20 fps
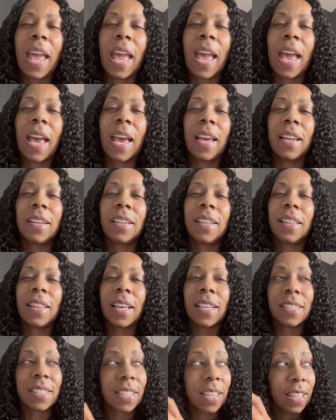and
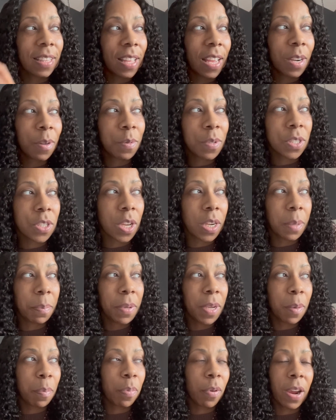they said that it was going to
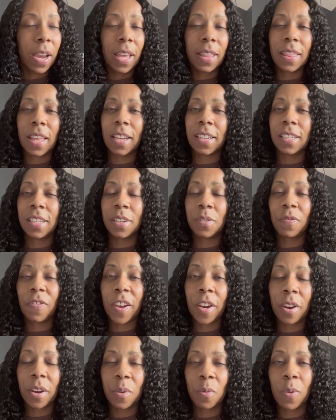be a brand that did
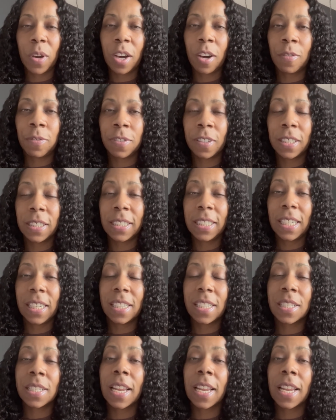very well for Adidas.